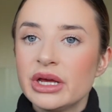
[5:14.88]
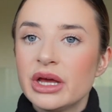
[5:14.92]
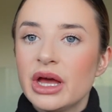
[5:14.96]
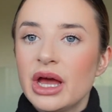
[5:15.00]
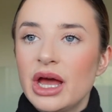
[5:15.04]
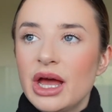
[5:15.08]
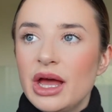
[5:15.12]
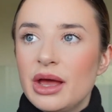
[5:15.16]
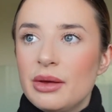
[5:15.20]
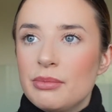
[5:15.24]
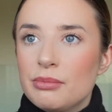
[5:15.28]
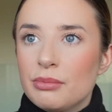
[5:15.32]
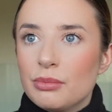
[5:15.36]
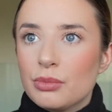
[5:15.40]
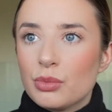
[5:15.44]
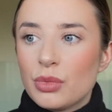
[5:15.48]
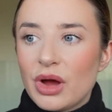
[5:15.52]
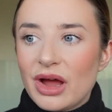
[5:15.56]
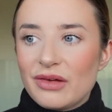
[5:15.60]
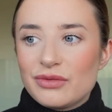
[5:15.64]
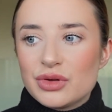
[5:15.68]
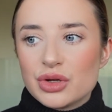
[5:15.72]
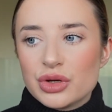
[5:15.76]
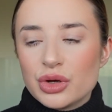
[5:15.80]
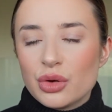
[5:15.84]

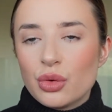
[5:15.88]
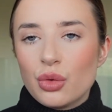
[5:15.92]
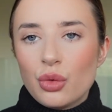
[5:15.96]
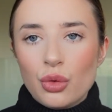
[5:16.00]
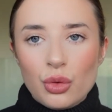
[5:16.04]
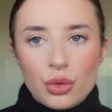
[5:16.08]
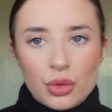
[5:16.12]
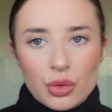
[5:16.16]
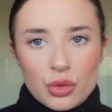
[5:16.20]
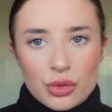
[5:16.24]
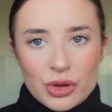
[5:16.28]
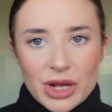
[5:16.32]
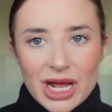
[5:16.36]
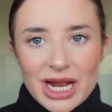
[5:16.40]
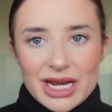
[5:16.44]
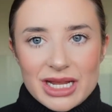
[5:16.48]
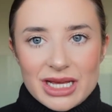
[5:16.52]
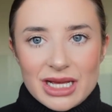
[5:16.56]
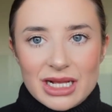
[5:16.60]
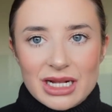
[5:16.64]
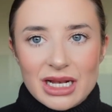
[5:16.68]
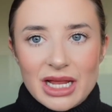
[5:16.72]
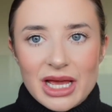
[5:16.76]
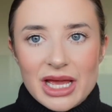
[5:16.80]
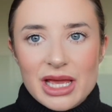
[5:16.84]
I've done it all
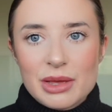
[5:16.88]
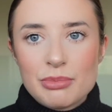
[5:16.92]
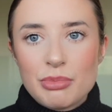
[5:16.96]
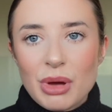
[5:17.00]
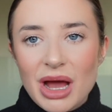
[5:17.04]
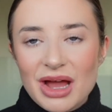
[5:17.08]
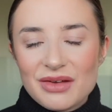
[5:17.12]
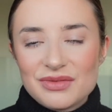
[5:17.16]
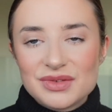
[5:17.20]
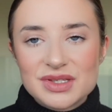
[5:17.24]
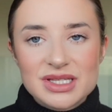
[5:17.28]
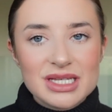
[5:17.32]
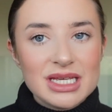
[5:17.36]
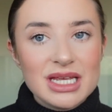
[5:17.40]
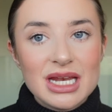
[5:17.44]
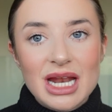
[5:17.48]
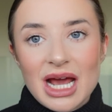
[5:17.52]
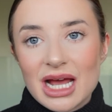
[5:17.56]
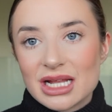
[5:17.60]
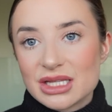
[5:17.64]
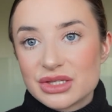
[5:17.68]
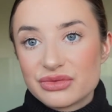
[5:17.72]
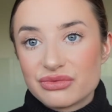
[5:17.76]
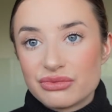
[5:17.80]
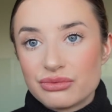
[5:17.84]
organically, but I've seen
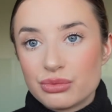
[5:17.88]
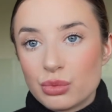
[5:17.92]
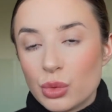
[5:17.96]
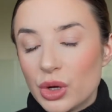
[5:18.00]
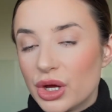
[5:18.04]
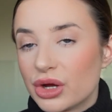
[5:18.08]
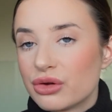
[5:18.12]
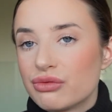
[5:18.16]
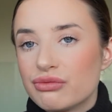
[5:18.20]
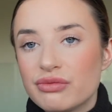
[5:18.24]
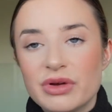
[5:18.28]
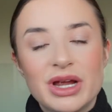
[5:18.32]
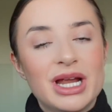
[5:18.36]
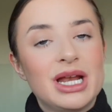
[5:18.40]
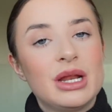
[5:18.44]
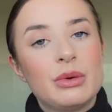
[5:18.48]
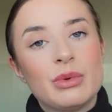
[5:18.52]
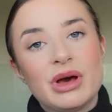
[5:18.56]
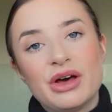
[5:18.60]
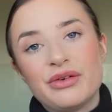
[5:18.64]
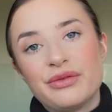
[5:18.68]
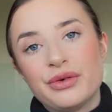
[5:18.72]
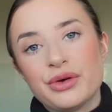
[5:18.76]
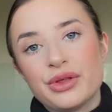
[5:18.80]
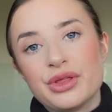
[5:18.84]
ads work really
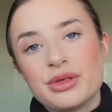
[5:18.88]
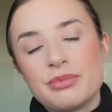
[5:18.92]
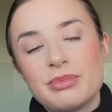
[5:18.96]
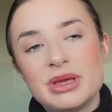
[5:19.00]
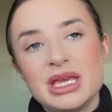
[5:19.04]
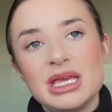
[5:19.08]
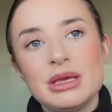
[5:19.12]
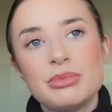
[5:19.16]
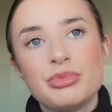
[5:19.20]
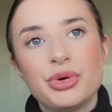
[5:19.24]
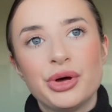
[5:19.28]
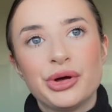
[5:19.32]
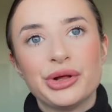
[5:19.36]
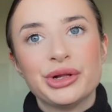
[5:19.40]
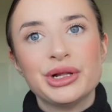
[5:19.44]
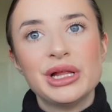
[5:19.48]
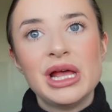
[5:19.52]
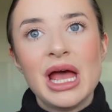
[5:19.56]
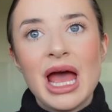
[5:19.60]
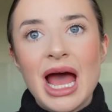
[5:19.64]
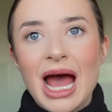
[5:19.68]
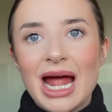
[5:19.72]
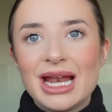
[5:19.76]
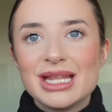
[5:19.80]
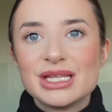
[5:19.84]
well for other people,
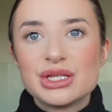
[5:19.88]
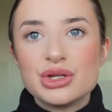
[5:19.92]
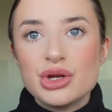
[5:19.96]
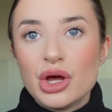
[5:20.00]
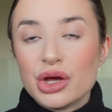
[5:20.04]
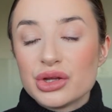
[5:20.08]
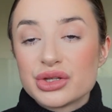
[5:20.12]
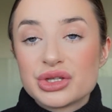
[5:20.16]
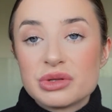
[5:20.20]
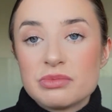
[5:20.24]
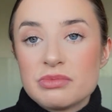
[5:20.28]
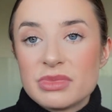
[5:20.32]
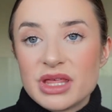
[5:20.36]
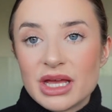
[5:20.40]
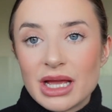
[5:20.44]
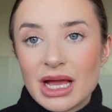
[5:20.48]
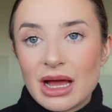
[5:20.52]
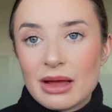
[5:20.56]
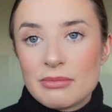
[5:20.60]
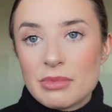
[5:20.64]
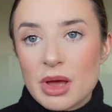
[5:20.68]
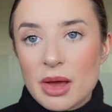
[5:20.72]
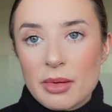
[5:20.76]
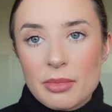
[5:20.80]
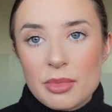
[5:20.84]
and it's not something
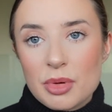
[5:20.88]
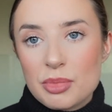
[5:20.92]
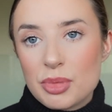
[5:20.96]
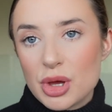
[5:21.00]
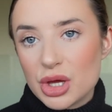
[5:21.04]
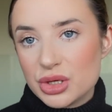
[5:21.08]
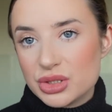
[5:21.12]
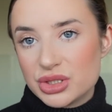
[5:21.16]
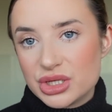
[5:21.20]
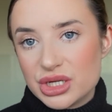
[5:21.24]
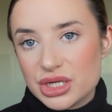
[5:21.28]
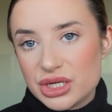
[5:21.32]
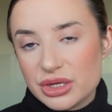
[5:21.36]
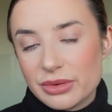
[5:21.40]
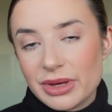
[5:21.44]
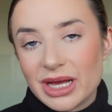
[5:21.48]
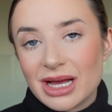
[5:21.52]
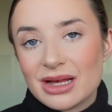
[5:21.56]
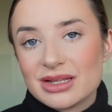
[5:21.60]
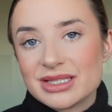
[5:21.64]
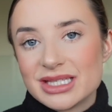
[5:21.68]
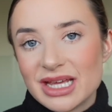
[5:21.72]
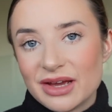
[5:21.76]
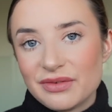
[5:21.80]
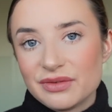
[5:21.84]
I'm opposed to doing.
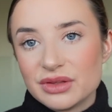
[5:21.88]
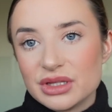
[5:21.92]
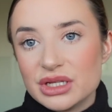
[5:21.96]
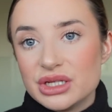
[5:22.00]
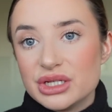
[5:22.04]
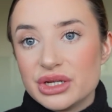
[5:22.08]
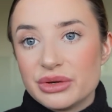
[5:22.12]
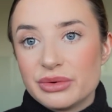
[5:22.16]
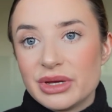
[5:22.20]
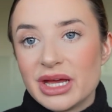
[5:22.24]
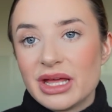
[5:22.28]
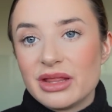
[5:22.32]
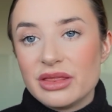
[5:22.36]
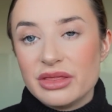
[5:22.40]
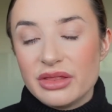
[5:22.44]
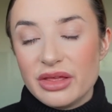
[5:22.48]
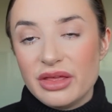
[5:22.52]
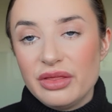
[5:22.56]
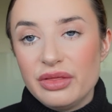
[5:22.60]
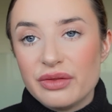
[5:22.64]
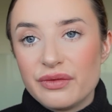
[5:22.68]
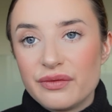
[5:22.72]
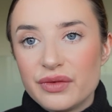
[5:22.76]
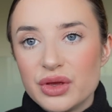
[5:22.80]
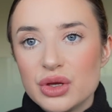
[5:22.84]
I'll definitely do it in
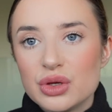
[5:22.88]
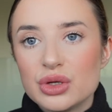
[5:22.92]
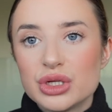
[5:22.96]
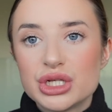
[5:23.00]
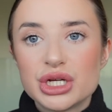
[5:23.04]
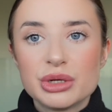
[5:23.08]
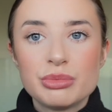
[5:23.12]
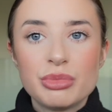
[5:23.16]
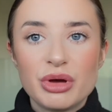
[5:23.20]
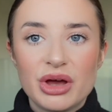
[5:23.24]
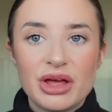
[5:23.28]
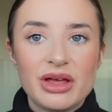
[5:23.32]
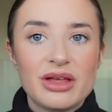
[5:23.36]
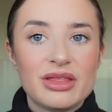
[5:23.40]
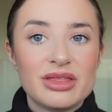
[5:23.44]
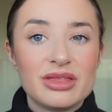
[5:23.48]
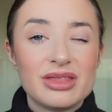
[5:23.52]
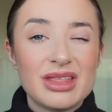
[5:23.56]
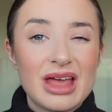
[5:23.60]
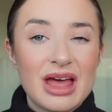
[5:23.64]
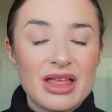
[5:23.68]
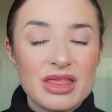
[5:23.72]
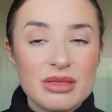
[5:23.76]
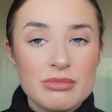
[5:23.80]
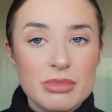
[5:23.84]
the future, but
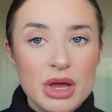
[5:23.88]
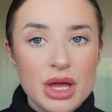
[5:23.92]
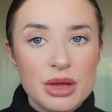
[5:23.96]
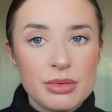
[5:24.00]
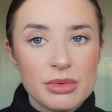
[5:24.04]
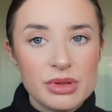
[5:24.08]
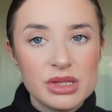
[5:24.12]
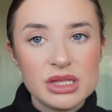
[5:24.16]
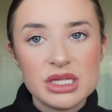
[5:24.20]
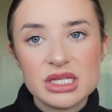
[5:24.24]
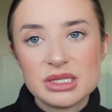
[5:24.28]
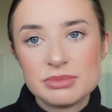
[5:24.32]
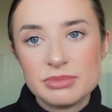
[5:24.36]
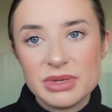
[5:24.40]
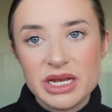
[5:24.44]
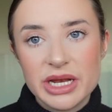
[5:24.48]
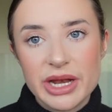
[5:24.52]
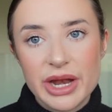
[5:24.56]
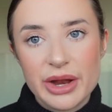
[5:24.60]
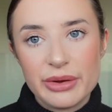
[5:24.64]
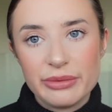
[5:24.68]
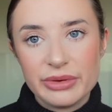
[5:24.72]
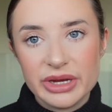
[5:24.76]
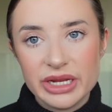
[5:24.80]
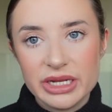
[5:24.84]
at the moment there's been
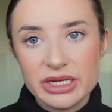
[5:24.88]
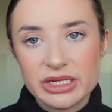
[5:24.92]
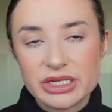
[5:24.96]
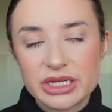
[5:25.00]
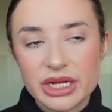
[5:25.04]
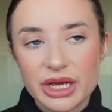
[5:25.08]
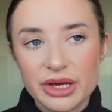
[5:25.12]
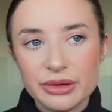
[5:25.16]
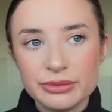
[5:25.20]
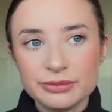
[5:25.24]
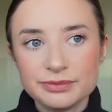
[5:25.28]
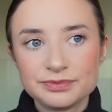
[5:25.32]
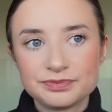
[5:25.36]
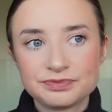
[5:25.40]
no need to.